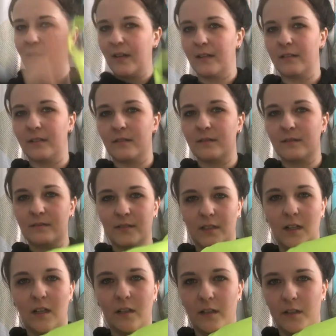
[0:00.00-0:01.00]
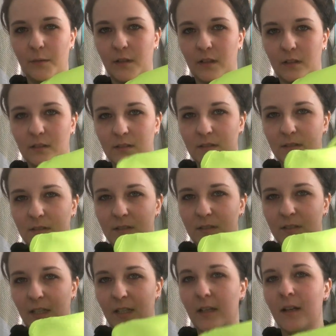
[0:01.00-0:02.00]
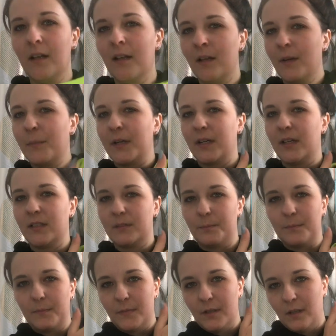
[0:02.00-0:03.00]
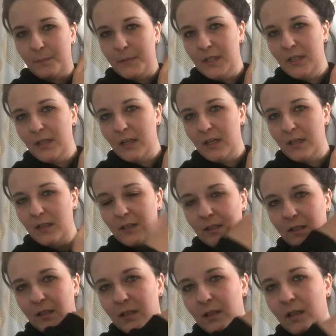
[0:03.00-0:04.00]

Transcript: I don't know the color you want to say it, but it has a P on it,